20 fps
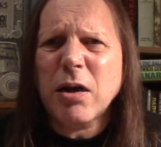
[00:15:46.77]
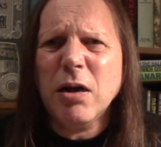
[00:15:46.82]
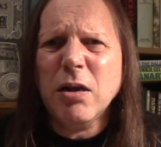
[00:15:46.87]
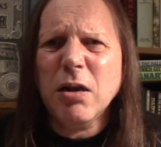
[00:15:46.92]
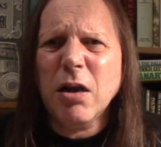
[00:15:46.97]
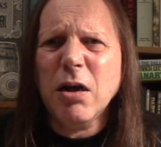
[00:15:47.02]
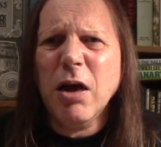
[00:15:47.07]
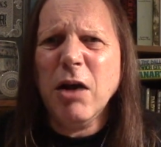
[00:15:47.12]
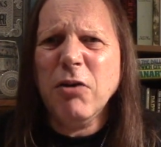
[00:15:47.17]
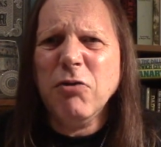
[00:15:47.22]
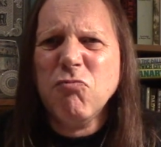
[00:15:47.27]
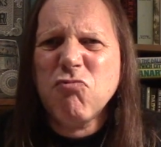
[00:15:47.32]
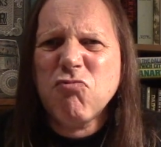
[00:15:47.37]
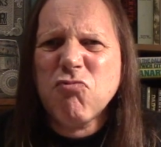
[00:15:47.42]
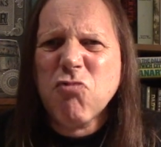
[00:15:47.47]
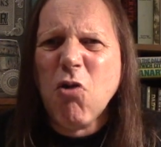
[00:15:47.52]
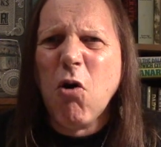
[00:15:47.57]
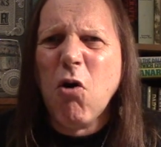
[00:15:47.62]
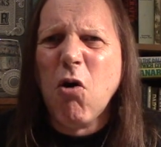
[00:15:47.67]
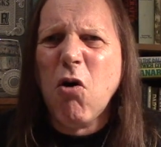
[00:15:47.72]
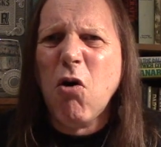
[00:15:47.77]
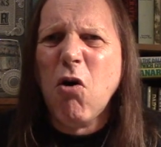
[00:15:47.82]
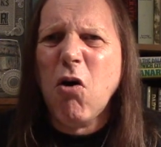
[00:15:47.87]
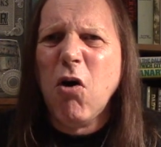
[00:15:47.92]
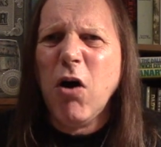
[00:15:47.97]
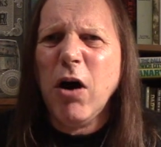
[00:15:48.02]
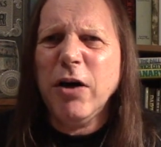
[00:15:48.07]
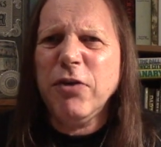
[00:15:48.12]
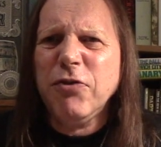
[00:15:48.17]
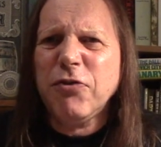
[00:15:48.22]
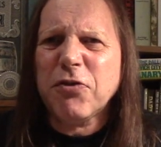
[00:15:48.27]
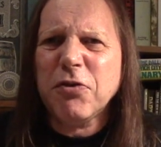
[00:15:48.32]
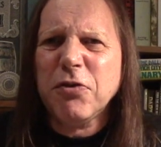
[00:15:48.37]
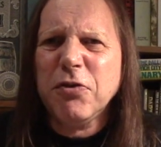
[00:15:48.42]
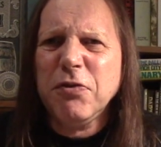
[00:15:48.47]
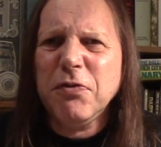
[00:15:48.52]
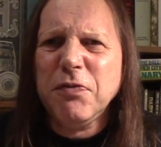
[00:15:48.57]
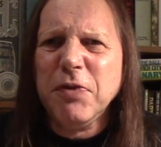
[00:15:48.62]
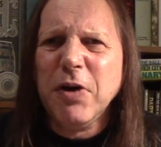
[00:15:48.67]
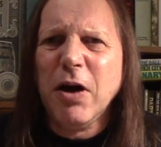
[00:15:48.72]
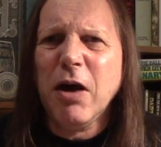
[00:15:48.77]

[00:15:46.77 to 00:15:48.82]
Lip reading: and raw and sort of,